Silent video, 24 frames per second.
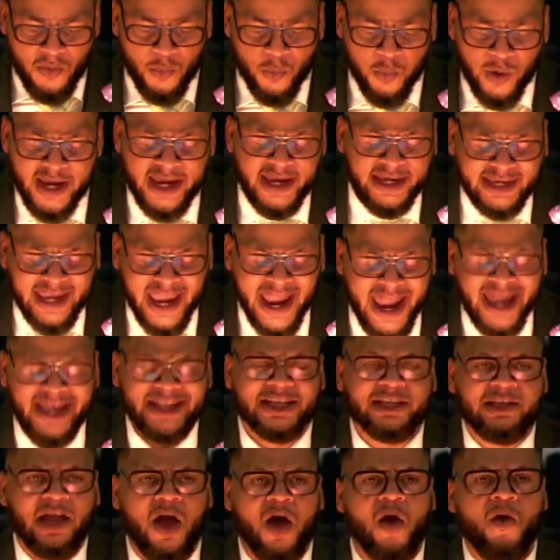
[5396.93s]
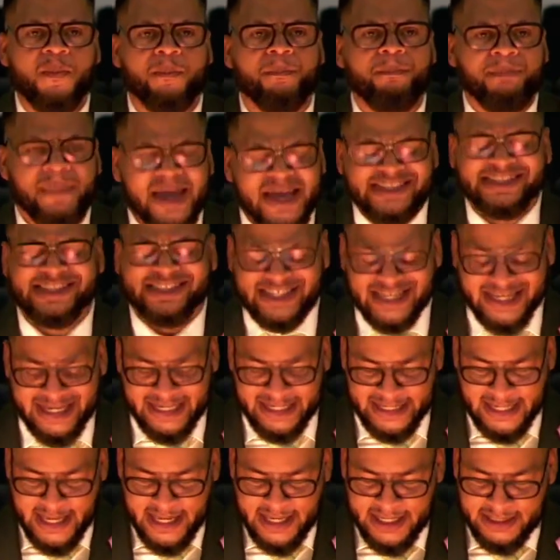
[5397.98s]
We can't go
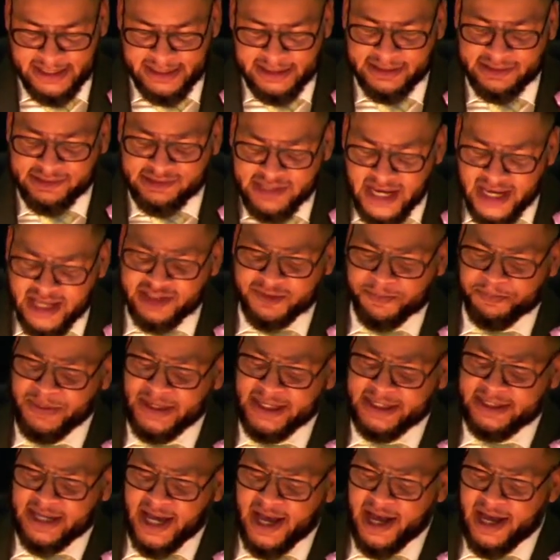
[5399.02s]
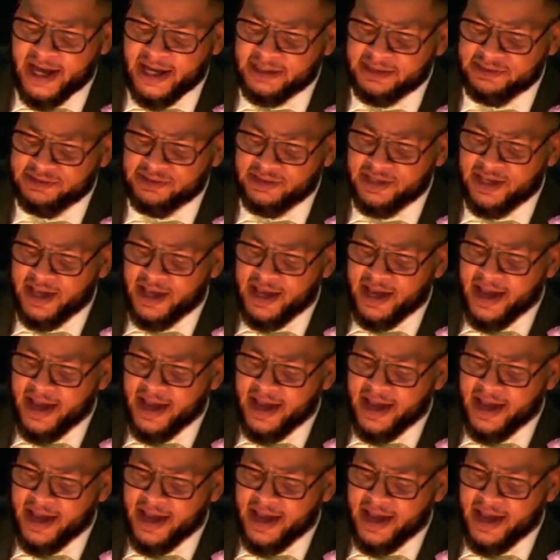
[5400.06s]
missing just because